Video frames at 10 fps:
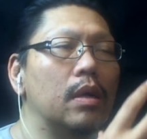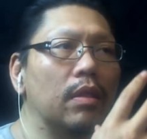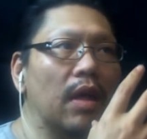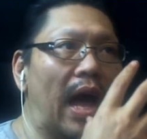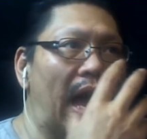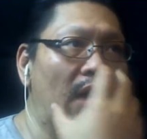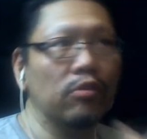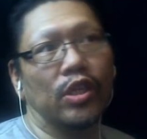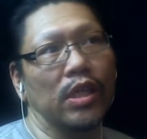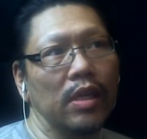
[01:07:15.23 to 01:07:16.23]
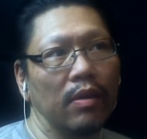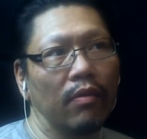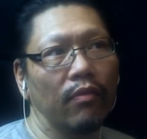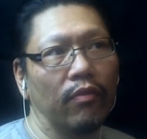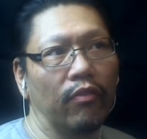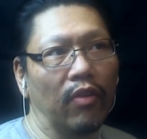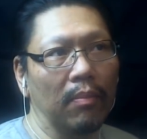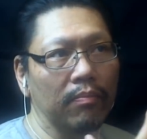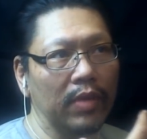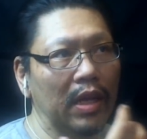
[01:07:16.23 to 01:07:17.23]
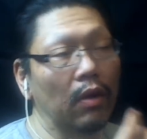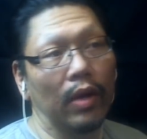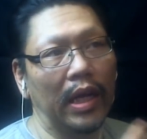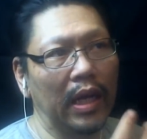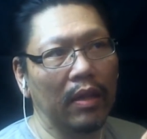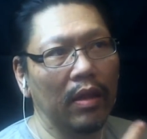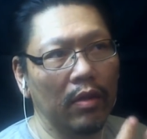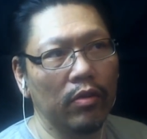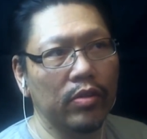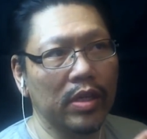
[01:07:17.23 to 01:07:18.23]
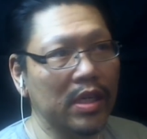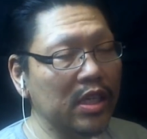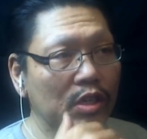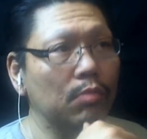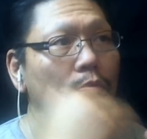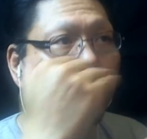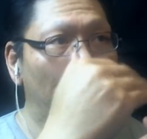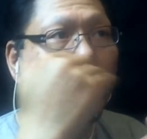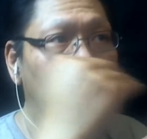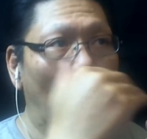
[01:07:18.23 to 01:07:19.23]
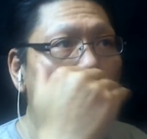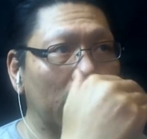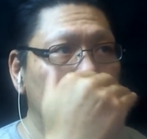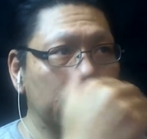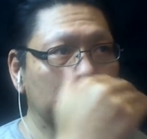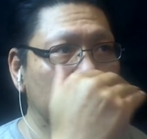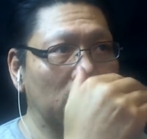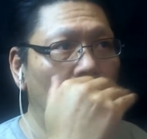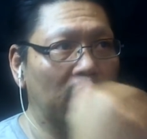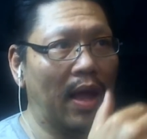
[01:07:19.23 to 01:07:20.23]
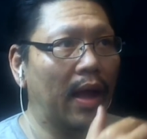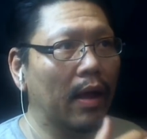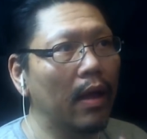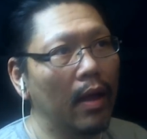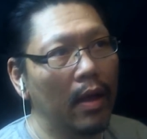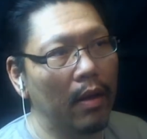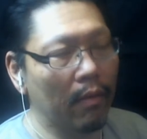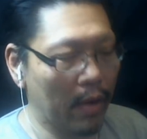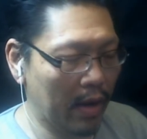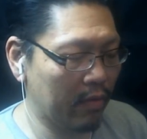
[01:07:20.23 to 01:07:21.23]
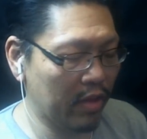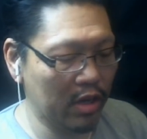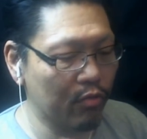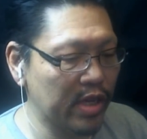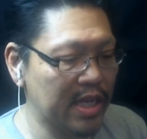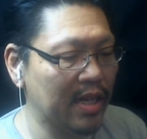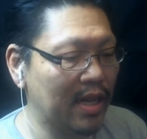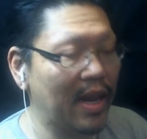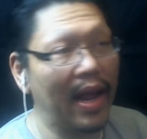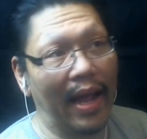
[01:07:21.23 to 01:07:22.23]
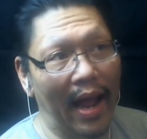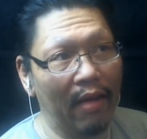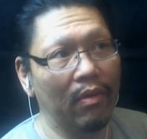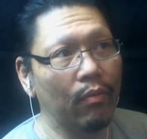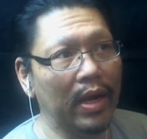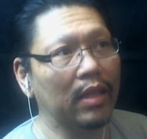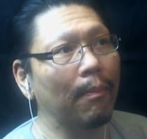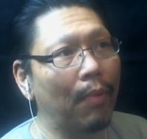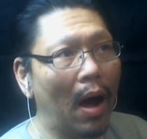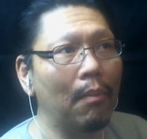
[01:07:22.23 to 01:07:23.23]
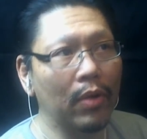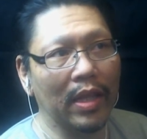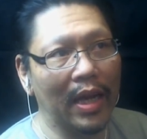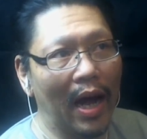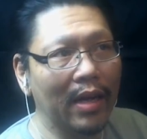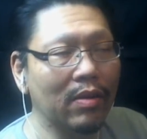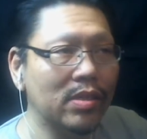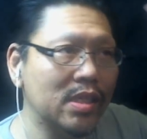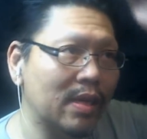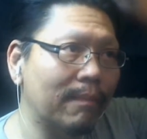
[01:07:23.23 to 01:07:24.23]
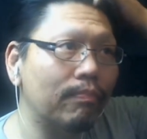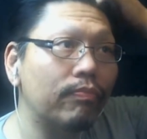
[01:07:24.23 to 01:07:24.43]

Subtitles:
the algae from eating the nutrients, because you're putting a lot of nutrients into the tank, right? And then you reset the tank every week. The problem with EI dosing